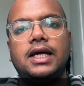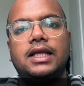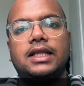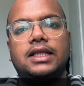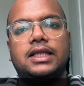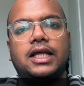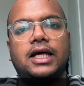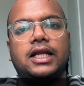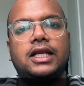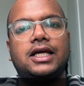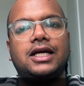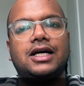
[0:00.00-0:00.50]

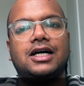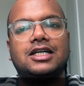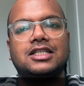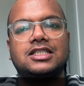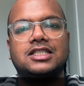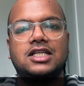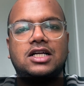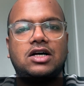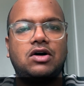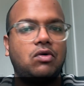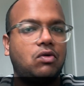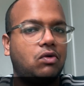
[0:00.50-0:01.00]
Then he
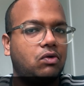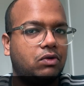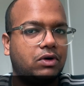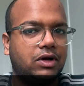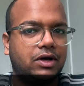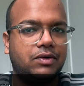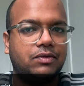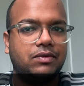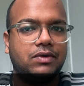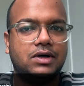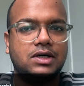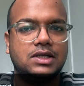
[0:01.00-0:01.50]
asked how old
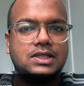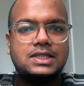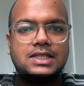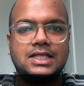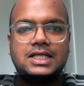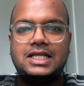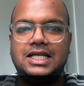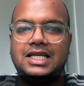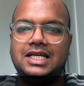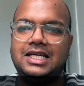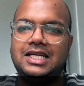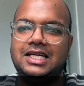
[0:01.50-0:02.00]
I was.
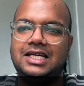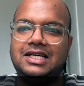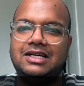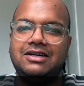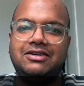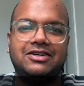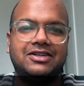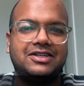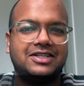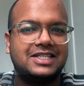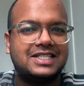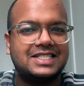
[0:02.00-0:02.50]
He
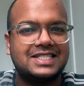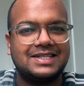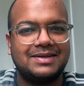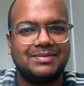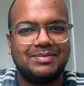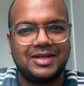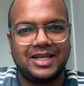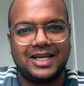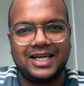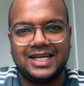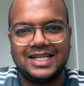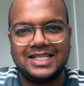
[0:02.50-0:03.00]
heard
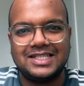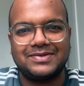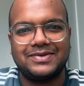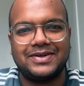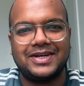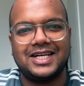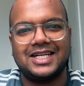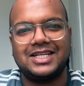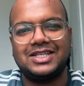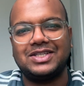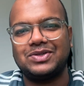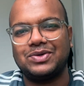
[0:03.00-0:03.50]
something else
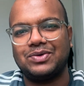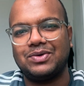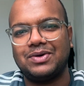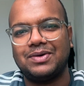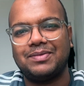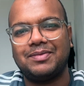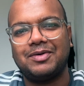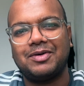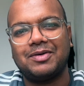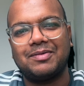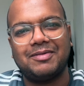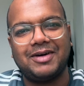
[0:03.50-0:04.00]
when I told
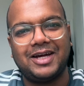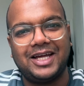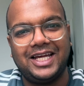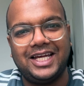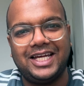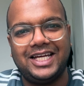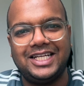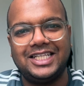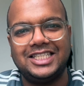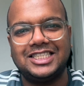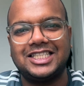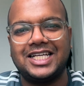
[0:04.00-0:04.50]
about my
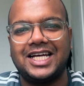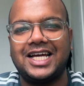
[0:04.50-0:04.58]
age,